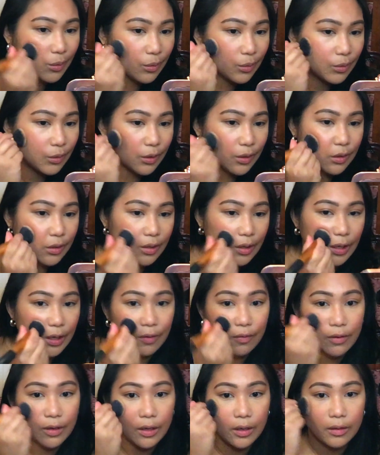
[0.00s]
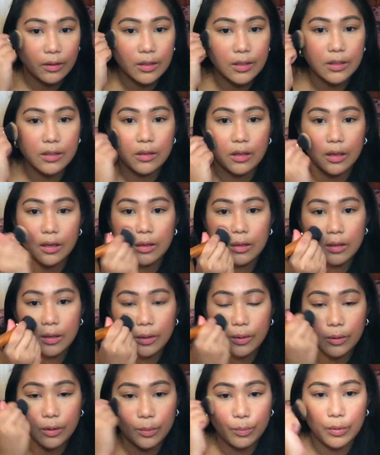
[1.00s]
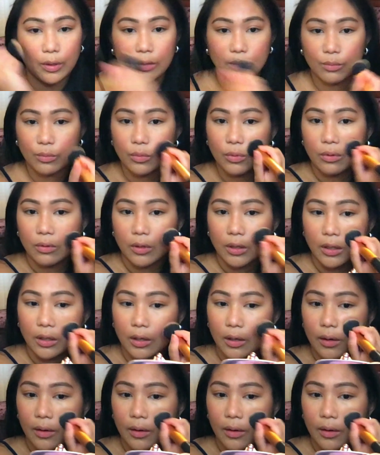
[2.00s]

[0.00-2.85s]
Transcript: just to even out the skin tone a bit more,